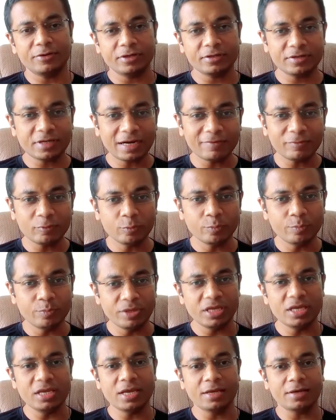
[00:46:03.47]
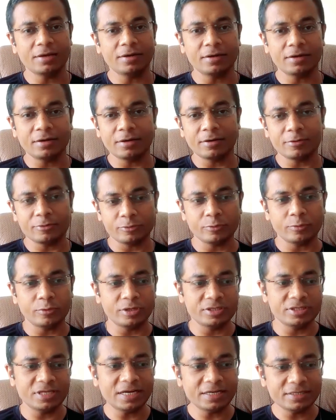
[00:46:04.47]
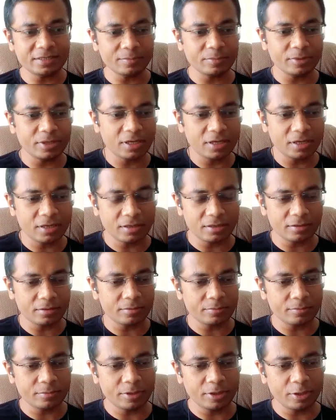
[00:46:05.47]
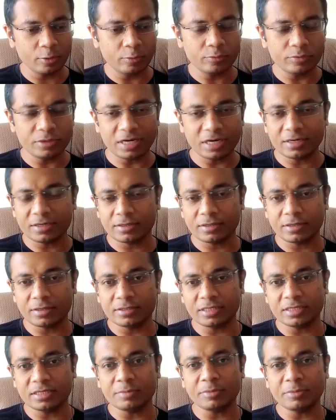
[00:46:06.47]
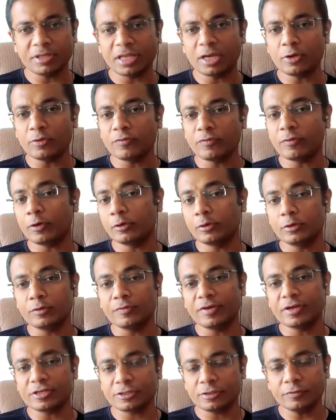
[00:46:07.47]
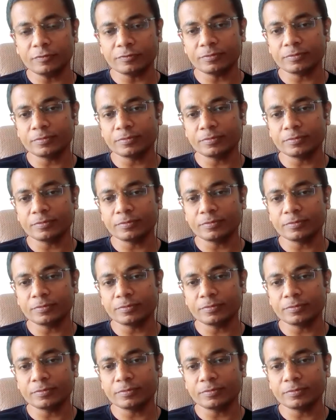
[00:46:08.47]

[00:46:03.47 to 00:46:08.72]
Just have to be. And so, is that something, is that something that you followed, Vaishnav?